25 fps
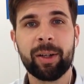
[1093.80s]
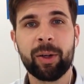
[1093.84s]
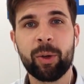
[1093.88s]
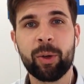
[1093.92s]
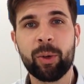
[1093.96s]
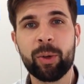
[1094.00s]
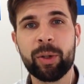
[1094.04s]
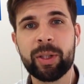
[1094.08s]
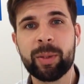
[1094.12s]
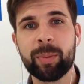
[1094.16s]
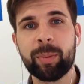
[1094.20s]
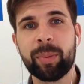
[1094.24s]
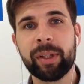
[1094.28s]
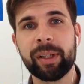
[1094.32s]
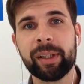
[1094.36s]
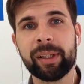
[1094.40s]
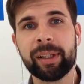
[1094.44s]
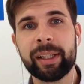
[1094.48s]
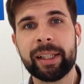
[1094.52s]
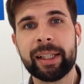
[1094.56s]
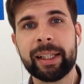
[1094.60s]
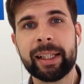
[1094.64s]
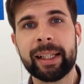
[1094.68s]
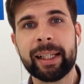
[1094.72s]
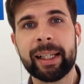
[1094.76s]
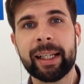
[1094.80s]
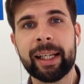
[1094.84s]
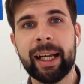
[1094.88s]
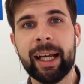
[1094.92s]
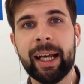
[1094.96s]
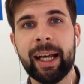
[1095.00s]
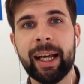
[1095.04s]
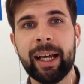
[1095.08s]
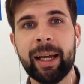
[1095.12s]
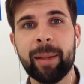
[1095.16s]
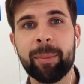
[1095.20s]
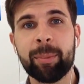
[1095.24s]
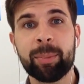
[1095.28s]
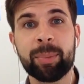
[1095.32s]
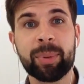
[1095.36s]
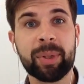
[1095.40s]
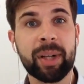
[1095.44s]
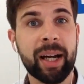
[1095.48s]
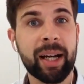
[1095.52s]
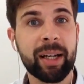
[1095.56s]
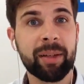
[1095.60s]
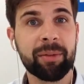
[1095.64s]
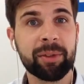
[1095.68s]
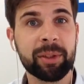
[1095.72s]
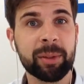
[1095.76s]
who is building a
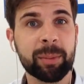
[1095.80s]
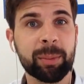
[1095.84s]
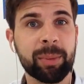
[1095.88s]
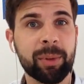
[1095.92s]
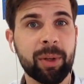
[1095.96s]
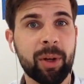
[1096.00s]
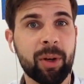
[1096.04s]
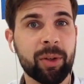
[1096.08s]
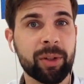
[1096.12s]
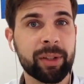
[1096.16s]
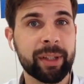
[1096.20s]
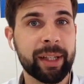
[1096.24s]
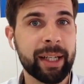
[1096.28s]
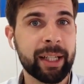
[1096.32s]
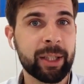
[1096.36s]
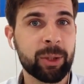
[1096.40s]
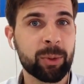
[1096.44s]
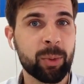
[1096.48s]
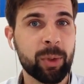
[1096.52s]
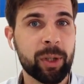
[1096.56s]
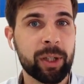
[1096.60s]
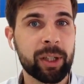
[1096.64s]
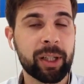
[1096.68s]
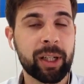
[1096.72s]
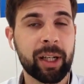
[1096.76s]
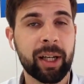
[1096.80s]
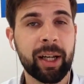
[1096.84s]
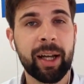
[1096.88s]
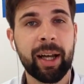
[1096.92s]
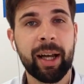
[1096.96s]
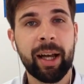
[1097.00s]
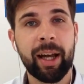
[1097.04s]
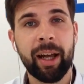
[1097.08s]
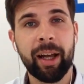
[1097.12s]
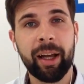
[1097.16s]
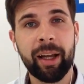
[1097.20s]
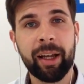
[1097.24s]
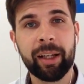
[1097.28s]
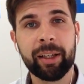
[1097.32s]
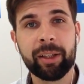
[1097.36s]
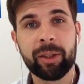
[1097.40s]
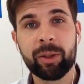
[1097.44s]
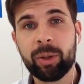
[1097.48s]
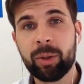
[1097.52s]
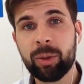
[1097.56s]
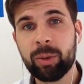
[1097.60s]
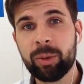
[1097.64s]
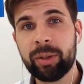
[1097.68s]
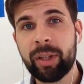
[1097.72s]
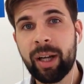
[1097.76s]
private blog network, and
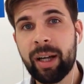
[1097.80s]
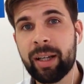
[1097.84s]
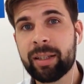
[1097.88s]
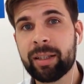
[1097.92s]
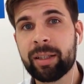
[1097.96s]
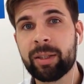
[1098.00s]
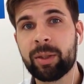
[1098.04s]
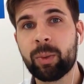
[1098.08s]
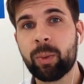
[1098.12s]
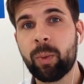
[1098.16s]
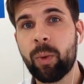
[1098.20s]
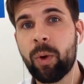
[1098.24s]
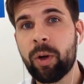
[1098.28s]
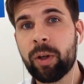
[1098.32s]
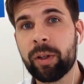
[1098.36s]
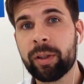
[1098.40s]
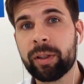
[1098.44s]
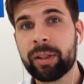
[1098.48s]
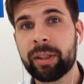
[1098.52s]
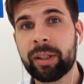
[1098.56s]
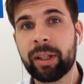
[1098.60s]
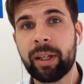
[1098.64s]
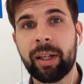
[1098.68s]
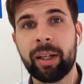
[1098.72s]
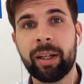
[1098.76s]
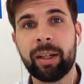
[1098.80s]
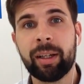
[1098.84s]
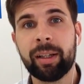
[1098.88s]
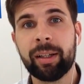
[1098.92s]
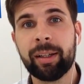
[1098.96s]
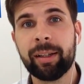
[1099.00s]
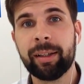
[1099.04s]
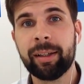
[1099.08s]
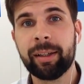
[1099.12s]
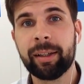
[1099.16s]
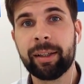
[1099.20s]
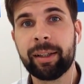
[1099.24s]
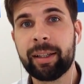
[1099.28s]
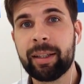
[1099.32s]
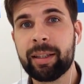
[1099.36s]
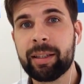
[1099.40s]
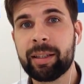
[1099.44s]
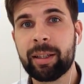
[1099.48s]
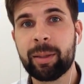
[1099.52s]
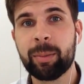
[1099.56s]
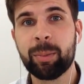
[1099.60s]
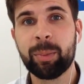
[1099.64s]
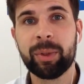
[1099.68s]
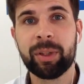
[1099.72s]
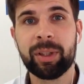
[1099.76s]
who doesn't want his
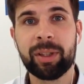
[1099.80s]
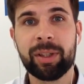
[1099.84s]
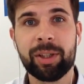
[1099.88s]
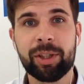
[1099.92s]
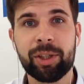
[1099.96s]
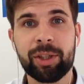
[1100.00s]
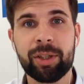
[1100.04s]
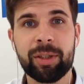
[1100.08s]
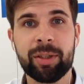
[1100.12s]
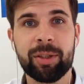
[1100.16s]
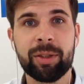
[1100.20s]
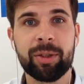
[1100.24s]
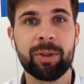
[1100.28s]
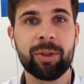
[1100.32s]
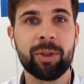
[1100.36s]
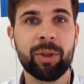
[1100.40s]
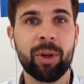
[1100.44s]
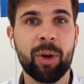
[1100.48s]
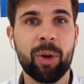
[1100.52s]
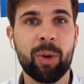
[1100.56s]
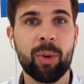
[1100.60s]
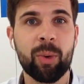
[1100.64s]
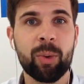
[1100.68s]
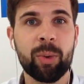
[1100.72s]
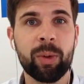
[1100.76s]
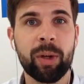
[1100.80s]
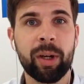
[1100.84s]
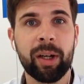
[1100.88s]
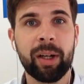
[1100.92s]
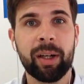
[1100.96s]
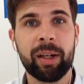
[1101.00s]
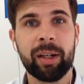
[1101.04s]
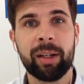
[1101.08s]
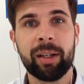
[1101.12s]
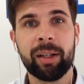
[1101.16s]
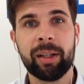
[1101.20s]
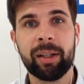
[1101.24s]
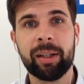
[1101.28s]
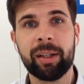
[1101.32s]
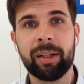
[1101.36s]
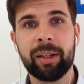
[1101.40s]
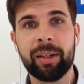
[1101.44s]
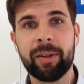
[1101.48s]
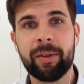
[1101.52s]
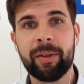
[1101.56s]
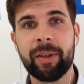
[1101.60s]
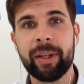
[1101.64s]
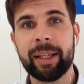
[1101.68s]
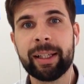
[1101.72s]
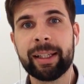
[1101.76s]
competition to know
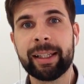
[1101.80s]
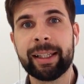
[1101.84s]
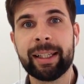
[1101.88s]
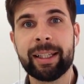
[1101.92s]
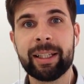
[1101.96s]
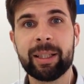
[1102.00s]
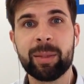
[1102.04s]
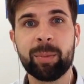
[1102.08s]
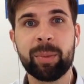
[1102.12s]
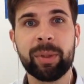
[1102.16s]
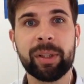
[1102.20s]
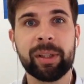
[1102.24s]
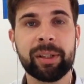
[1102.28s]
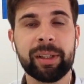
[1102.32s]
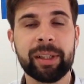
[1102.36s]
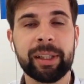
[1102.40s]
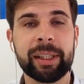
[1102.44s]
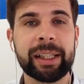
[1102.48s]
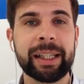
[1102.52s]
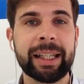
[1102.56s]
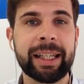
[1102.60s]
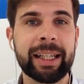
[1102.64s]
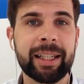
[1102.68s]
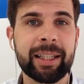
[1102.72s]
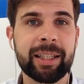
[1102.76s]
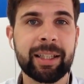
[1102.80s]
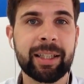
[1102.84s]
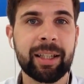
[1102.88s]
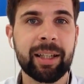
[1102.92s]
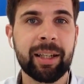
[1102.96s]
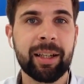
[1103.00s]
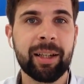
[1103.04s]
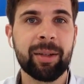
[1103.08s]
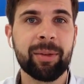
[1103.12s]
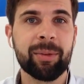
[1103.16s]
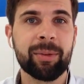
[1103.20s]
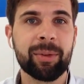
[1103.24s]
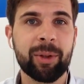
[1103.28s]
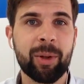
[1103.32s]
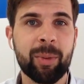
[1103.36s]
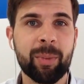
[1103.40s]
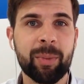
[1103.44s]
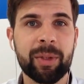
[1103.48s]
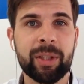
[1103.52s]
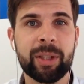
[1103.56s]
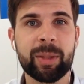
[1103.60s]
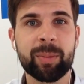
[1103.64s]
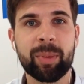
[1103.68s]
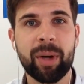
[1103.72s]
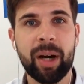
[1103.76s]
that he is building links from
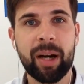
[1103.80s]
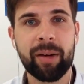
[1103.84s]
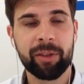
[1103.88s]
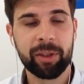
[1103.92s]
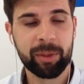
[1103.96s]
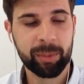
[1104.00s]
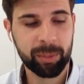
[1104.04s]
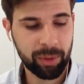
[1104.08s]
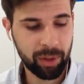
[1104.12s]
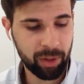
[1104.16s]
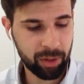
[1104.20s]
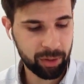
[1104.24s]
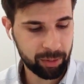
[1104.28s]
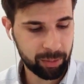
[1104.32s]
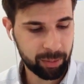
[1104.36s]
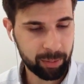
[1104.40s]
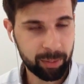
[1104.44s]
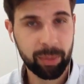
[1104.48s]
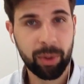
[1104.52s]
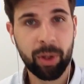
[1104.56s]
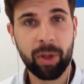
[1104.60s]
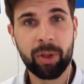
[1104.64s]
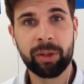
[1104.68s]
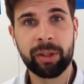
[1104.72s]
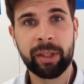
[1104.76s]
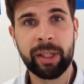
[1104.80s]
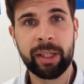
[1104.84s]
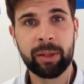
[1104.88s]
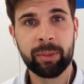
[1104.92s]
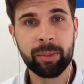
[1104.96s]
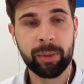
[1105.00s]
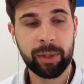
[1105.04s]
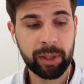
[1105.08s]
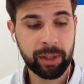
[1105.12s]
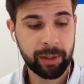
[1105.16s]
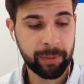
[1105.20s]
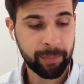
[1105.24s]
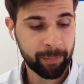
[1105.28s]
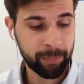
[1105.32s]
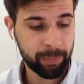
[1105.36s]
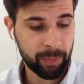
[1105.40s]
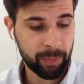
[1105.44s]
this private blog network.